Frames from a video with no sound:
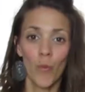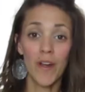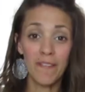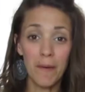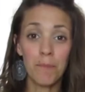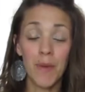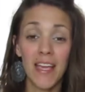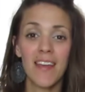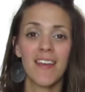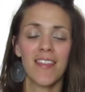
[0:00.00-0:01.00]
One of the
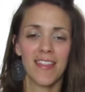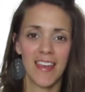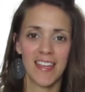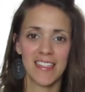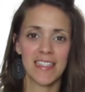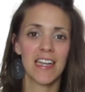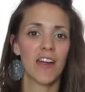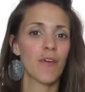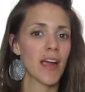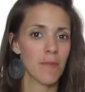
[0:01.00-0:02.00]
big things that
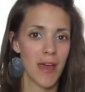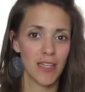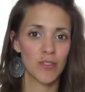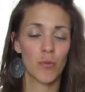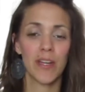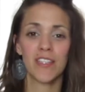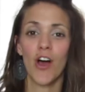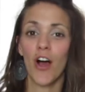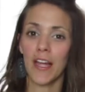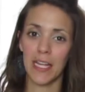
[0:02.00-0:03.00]
I recommend when
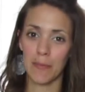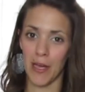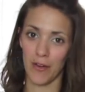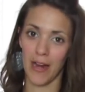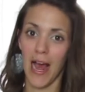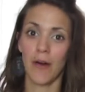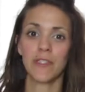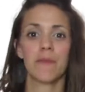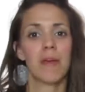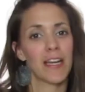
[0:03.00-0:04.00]
talking about how
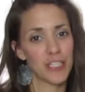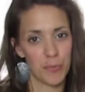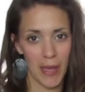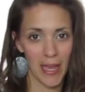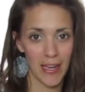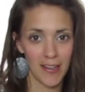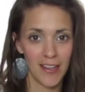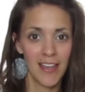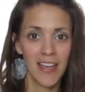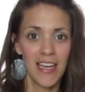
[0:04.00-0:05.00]
to manage pain
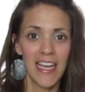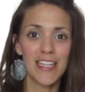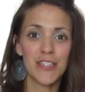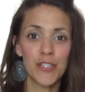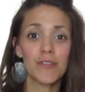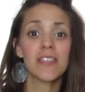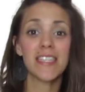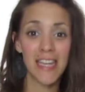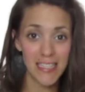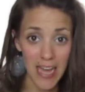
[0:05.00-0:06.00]
is to
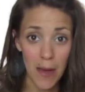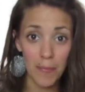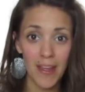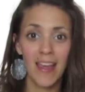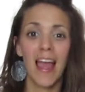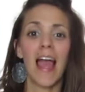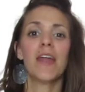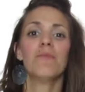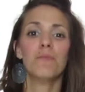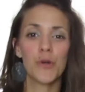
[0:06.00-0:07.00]
stand up
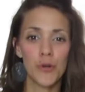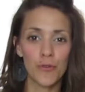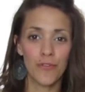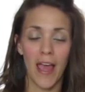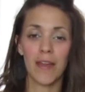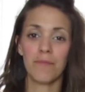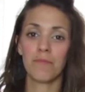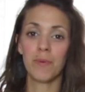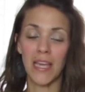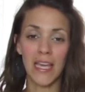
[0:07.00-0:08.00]
and move
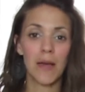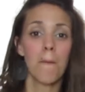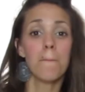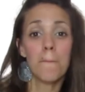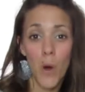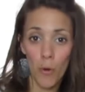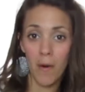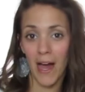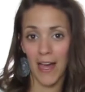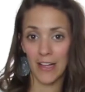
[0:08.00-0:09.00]
and be
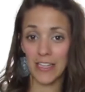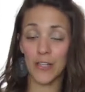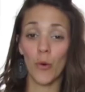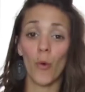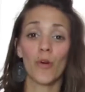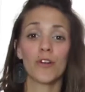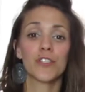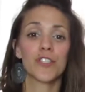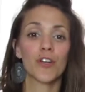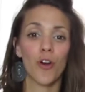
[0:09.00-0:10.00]
mobile in order
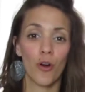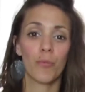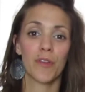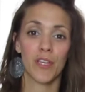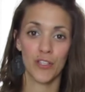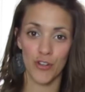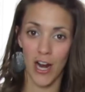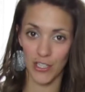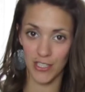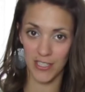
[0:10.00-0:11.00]
to cope with
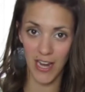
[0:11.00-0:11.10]
contractions